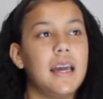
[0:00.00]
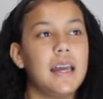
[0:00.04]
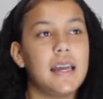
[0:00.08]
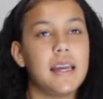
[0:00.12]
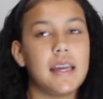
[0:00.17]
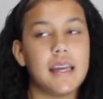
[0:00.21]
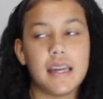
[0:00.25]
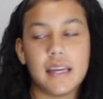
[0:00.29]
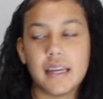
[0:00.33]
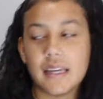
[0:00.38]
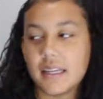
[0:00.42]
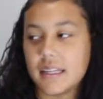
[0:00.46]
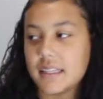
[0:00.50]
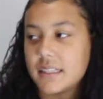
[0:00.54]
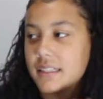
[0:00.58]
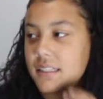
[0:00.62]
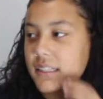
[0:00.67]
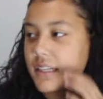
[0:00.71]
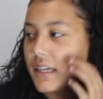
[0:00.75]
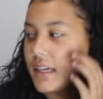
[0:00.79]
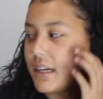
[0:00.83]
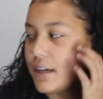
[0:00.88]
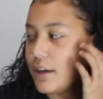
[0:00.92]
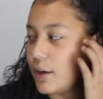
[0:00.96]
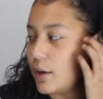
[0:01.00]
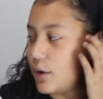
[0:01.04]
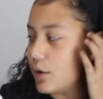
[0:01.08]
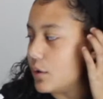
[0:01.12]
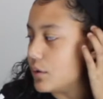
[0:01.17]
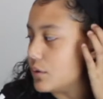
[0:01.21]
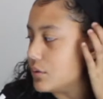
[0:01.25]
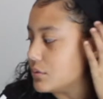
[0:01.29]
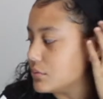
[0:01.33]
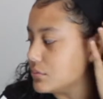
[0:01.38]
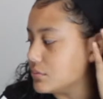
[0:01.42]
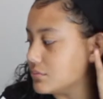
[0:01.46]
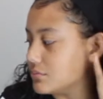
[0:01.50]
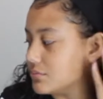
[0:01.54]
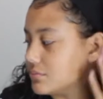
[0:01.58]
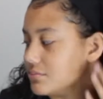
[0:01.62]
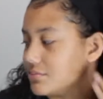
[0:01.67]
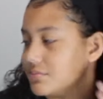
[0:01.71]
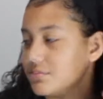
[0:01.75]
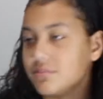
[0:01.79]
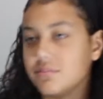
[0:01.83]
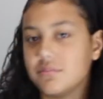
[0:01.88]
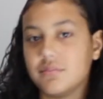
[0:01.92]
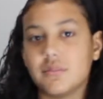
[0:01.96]
And
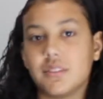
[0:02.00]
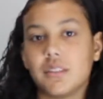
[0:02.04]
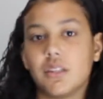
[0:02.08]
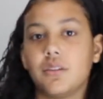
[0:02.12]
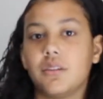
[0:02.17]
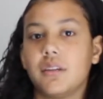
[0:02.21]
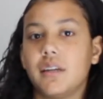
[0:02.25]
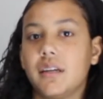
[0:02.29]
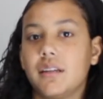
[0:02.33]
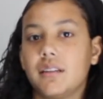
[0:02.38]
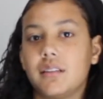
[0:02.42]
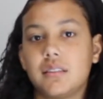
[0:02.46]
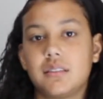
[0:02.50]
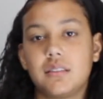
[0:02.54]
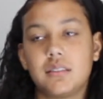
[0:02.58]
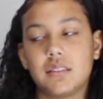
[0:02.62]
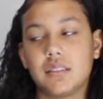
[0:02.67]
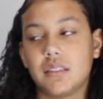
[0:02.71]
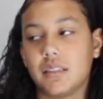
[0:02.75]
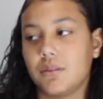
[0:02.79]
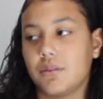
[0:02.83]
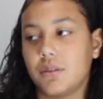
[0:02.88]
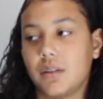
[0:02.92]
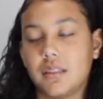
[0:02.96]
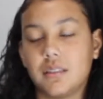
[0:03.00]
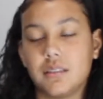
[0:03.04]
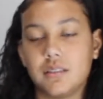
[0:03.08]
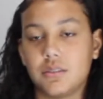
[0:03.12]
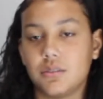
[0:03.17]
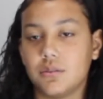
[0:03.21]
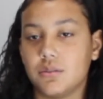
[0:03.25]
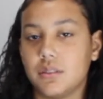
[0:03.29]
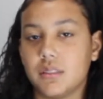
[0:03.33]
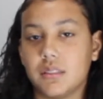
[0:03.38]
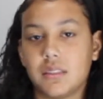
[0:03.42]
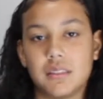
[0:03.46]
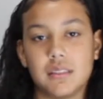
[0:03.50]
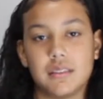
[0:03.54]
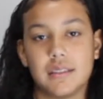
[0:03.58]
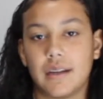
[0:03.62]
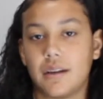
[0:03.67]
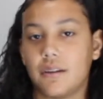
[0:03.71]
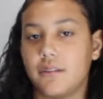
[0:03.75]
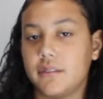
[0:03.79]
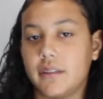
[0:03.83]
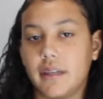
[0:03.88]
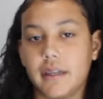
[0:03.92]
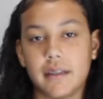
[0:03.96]
so yeah, let's just get right into it because I
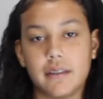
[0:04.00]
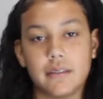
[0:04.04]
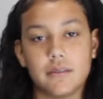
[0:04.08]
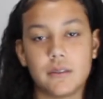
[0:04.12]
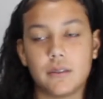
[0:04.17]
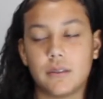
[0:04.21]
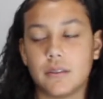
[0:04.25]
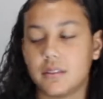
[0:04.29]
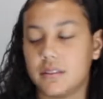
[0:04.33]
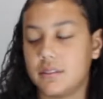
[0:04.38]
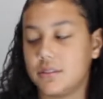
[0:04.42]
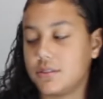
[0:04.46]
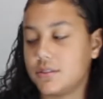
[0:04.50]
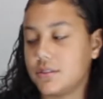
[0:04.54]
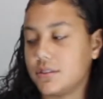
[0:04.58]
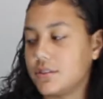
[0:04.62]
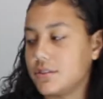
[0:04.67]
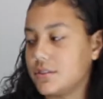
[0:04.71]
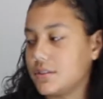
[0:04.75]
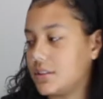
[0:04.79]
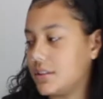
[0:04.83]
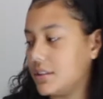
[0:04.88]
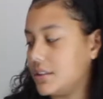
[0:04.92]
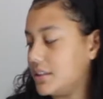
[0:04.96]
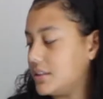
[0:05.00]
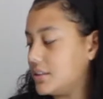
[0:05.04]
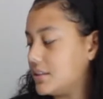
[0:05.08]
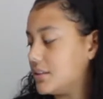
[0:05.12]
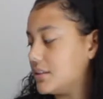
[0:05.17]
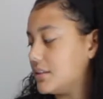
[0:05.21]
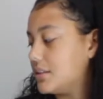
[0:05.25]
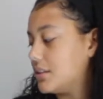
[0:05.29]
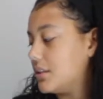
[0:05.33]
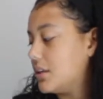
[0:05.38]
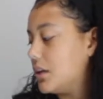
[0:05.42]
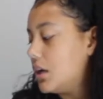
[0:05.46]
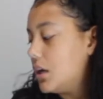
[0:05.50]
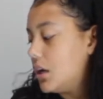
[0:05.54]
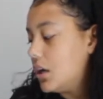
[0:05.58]
don't like long intros or anything.